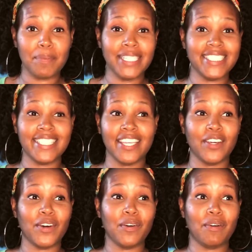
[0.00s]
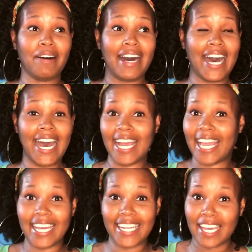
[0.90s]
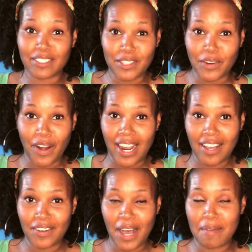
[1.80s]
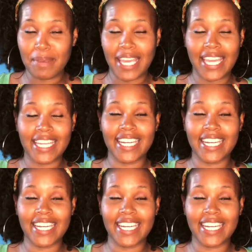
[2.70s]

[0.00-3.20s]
until I got down to the ground. I mean,